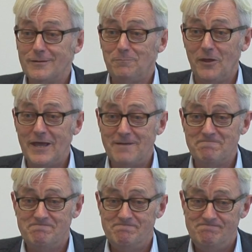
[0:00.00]
the
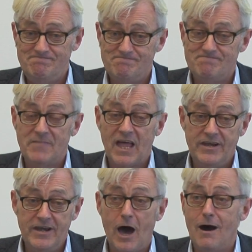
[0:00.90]
blame?
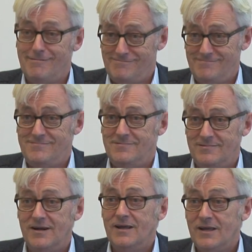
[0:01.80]
No.
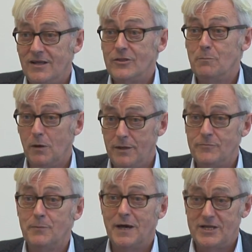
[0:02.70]
They
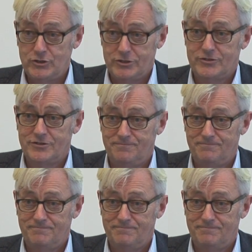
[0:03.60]
blamed the badgers.